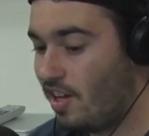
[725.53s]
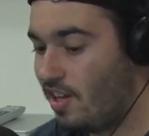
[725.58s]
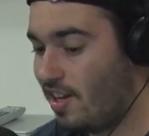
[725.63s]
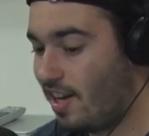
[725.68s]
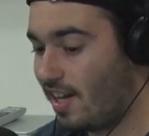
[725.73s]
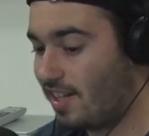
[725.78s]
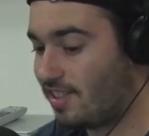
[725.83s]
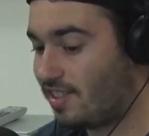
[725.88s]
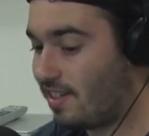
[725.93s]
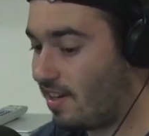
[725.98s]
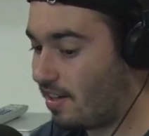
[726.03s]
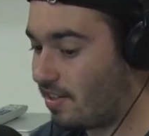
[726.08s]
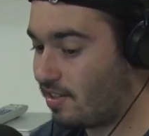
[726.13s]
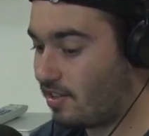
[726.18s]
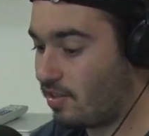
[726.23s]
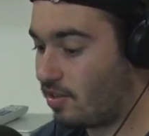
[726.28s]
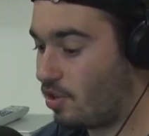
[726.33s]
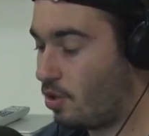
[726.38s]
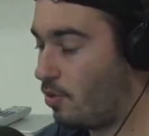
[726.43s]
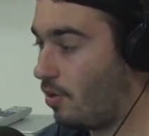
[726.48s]
You got
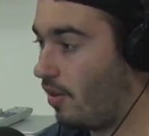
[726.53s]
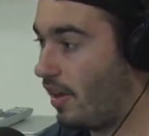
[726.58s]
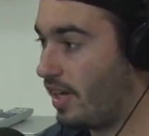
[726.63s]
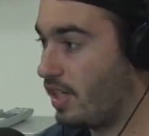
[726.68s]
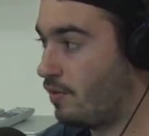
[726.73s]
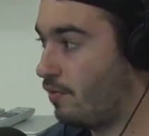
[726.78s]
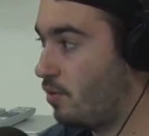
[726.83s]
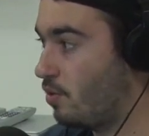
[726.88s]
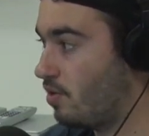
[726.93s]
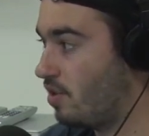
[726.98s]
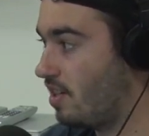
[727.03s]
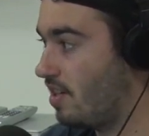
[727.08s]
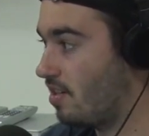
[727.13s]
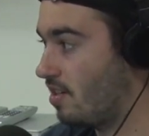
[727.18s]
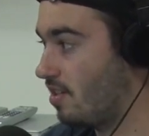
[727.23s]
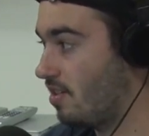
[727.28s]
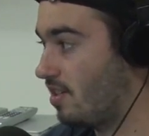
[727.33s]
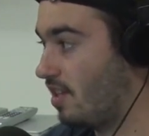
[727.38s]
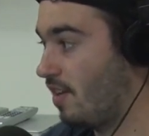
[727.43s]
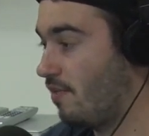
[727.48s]
Texas, who the last few
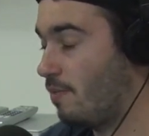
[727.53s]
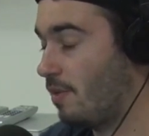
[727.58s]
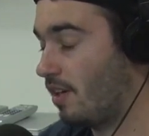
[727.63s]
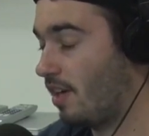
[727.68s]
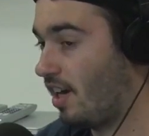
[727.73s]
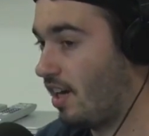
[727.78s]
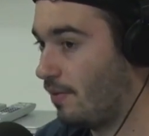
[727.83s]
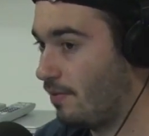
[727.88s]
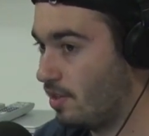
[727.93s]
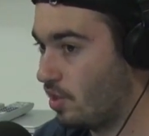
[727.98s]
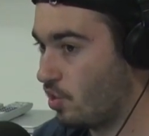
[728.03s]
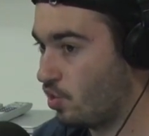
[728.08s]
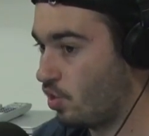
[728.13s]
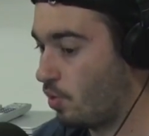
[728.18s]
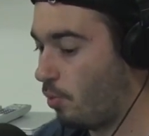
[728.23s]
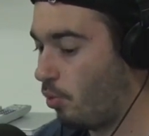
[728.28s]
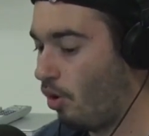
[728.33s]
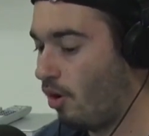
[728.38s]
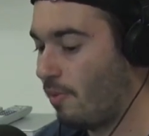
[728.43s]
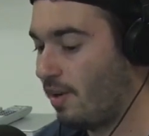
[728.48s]
seasons they've been kind of a
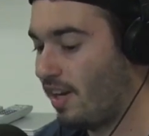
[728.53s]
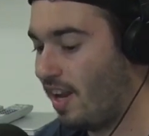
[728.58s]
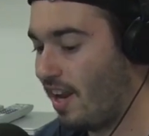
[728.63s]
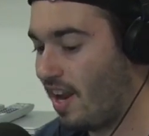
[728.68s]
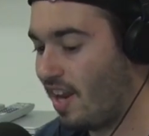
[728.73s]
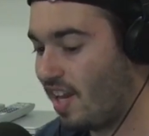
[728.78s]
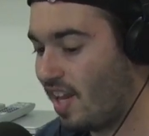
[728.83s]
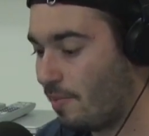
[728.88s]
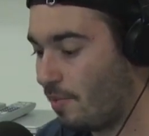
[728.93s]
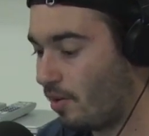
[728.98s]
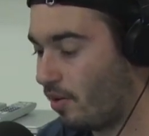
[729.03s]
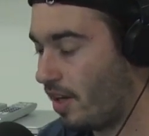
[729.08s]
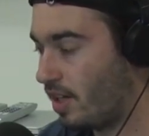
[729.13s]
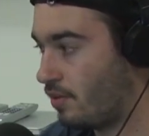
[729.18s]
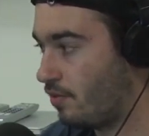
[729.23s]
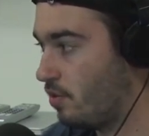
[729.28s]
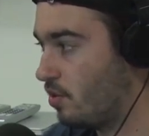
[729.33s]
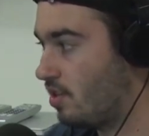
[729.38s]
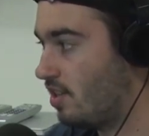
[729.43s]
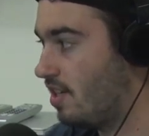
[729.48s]
disappointment. A and M the
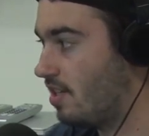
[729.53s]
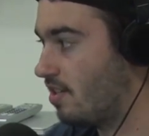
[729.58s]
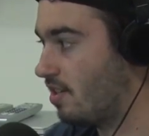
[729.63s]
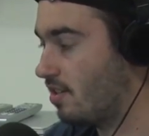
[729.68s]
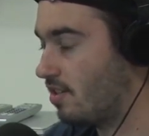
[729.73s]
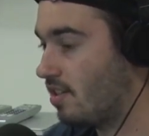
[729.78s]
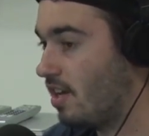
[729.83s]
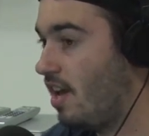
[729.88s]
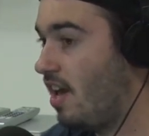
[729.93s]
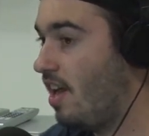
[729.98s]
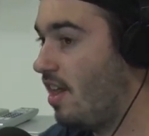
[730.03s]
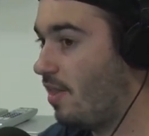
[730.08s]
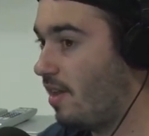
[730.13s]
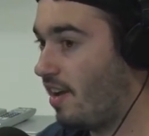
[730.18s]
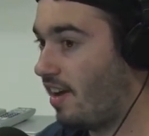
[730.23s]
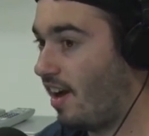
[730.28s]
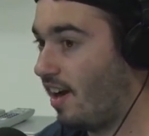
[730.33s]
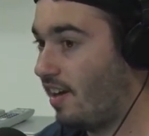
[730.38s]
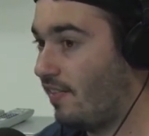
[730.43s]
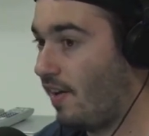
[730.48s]
last few seasons
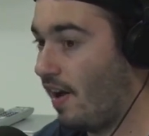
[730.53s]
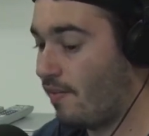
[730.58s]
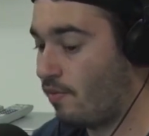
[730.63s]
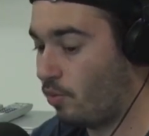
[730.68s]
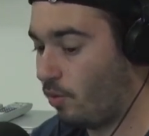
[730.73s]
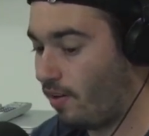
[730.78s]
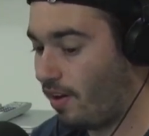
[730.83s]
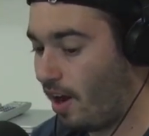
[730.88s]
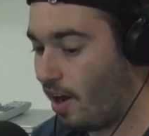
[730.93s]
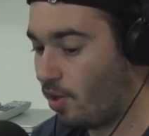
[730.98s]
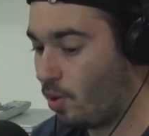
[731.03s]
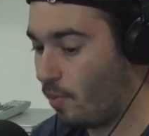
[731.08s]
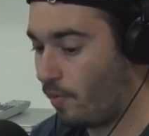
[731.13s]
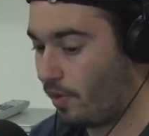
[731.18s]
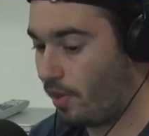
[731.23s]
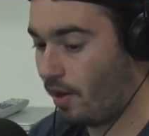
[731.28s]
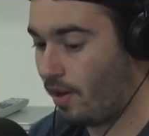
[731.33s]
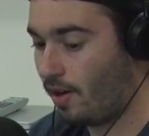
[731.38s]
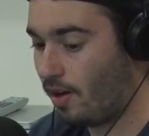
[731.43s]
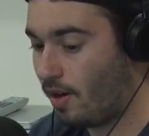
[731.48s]
they kind of haven't really gotten
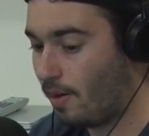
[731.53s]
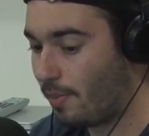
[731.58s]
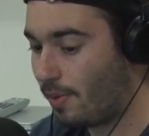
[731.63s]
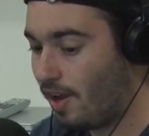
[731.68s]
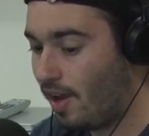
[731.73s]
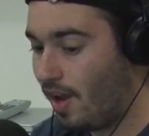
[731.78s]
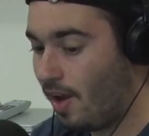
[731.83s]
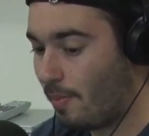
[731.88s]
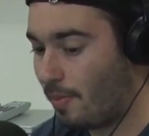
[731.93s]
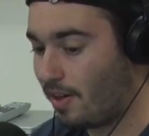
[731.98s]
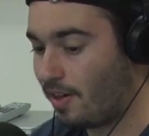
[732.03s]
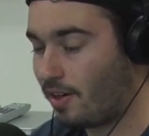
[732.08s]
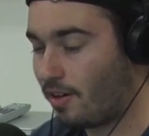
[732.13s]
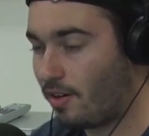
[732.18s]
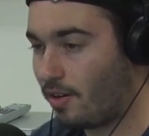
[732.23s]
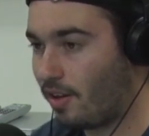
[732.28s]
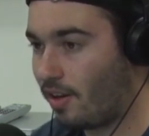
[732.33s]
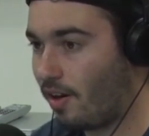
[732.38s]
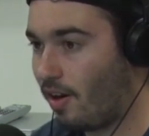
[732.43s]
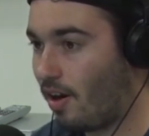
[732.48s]
over the hump, but
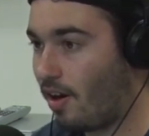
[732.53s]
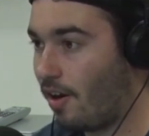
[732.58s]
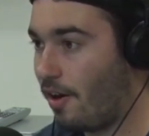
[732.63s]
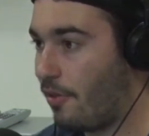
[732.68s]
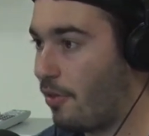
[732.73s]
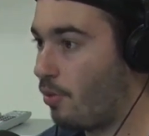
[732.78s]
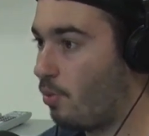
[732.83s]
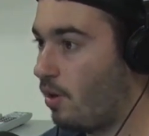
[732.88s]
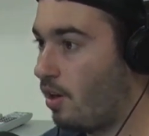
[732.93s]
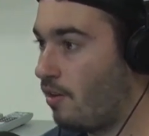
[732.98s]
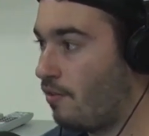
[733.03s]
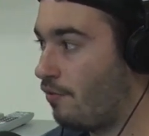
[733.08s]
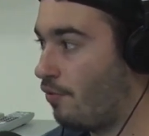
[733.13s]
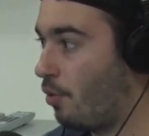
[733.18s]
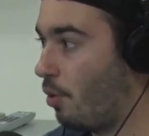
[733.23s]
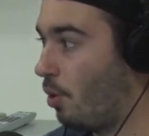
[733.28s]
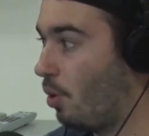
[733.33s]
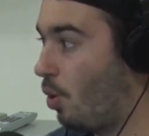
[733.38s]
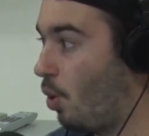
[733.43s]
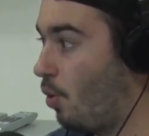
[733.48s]
here they are at three and
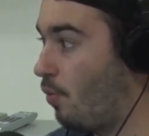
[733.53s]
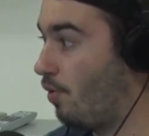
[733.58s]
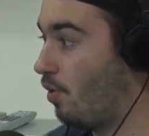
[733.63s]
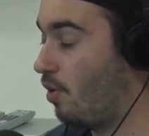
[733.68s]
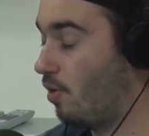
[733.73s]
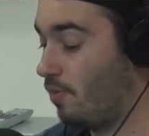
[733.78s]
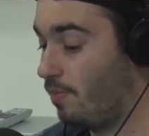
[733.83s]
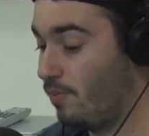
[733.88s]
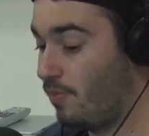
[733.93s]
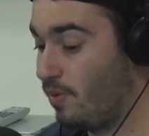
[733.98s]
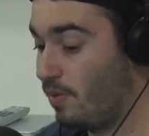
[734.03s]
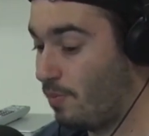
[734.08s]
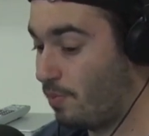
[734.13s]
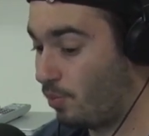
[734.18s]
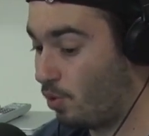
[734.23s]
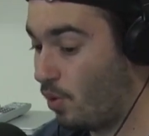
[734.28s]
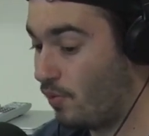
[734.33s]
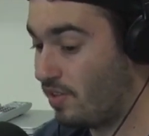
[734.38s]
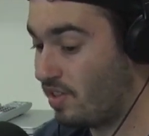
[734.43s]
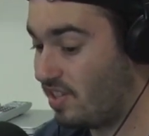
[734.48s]
four over
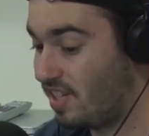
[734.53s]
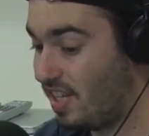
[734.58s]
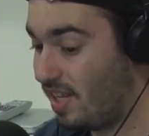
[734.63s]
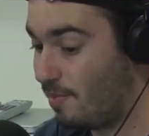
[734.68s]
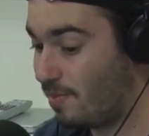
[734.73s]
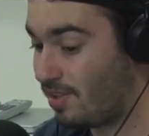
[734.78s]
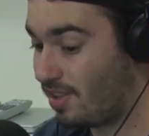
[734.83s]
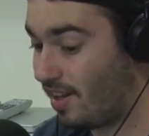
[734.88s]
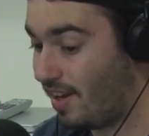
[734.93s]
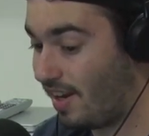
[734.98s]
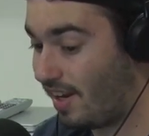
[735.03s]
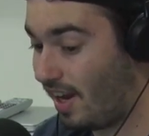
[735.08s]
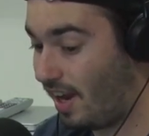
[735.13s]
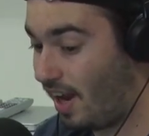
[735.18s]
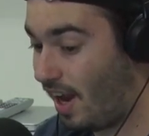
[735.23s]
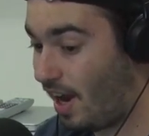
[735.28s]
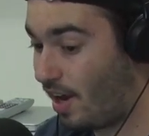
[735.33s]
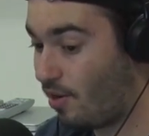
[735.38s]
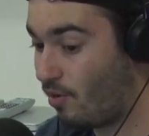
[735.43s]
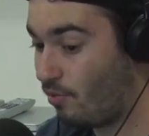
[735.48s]
proven teams like,
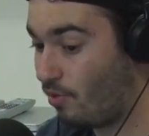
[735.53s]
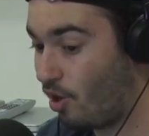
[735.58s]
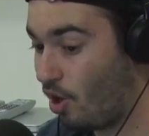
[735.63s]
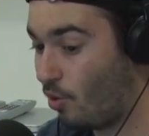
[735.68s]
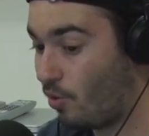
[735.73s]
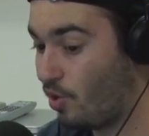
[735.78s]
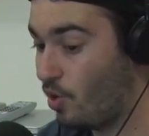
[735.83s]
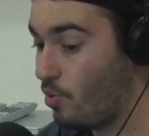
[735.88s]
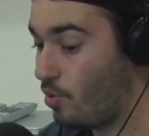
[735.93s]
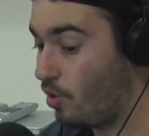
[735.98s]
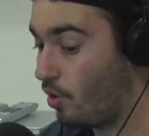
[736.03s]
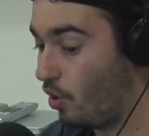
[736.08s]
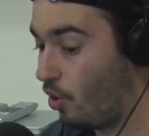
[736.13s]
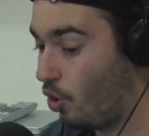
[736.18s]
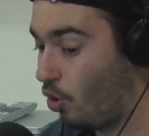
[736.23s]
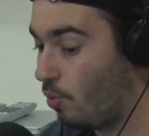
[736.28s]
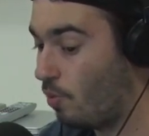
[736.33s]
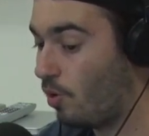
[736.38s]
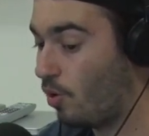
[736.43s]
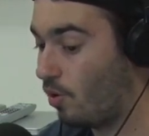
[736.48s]
I don't know, in
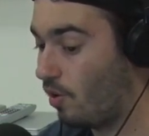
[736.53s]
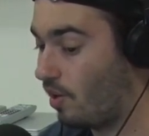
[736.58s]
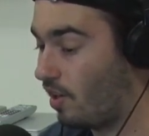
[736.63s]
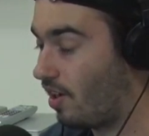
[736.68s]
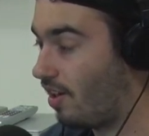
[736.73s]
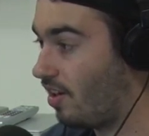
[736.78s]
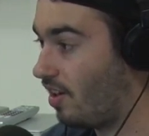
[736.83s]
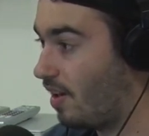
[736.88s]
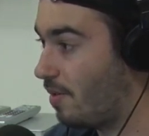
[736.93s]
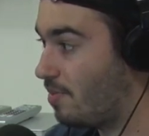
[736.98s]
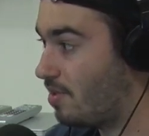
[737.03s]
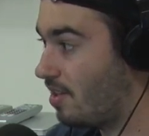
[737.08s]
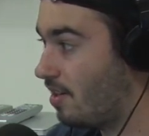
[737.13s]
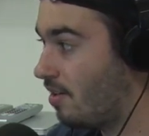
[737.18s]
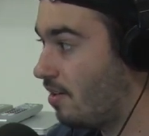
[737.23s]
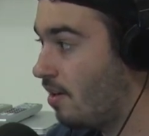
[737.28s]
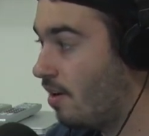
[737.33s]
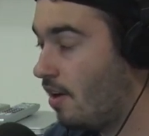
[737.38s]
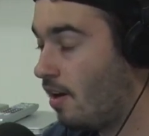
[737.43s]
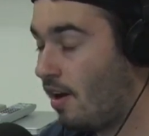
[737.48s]
Oklahoma or a
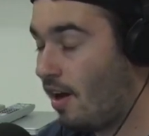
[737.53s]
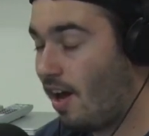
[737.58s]
Clemson.